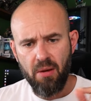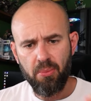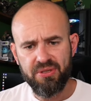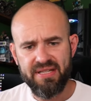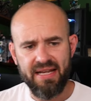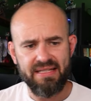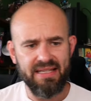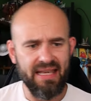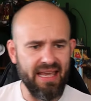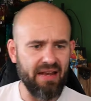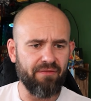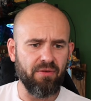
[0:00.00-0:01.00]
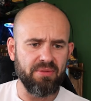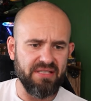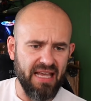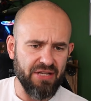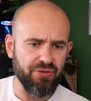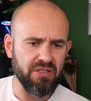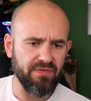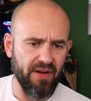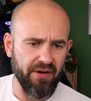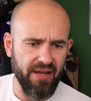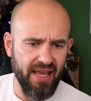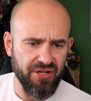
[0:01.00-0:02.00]
protecting it from dangerous
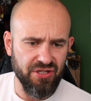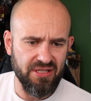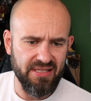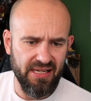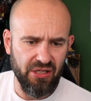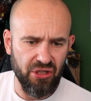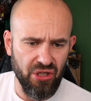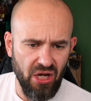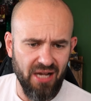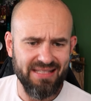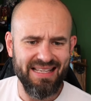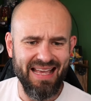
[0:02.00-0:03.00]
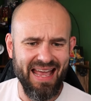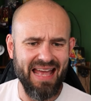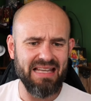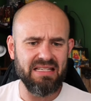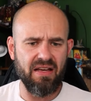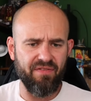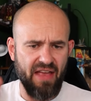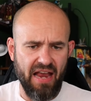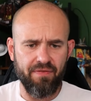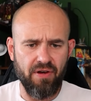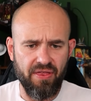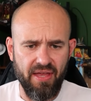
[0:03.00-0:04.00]
variations that could cause the end of
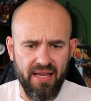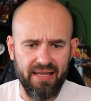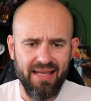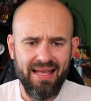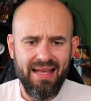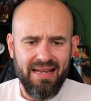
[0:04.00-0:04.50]
everything.